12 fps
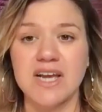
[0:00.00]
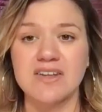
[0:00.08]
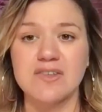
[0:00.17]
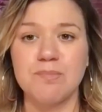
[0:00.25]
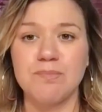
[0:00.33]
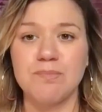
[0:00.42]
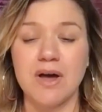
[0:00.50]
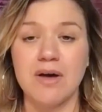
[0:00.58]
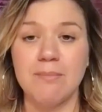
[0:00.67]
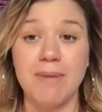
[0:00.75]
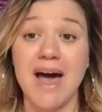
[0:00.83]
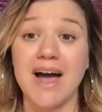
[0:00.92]
us uh,
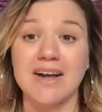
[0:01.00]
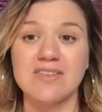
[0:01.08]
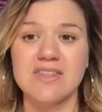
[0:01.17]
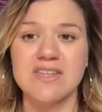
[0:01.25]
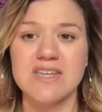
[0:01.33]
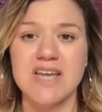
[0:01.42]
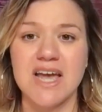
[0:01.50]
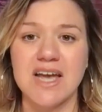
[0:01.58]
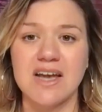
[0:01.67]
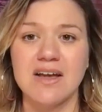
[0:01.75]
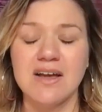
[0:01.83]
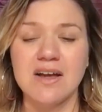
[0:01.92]
back to the day,
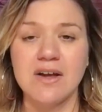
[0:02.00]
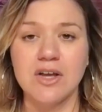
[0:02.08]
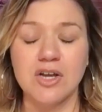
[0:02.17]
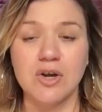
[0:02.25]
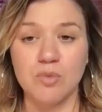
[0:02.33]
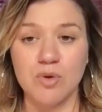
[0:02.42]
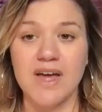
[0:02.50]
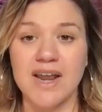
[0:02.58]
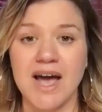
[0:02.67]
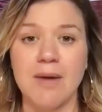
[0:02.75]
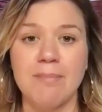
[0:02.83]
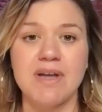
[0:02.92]
you know, when that
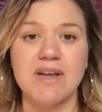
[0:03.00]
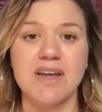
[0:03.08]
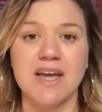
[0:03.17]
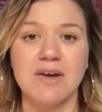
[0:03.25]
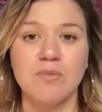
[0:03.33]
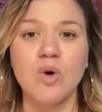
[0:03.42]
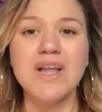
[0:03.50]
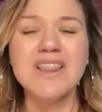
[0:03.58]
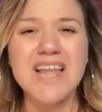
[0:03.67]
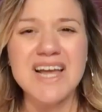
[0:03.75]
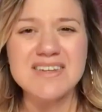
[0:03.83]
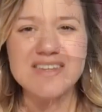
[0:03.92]
happened and what
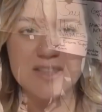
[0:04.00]
led to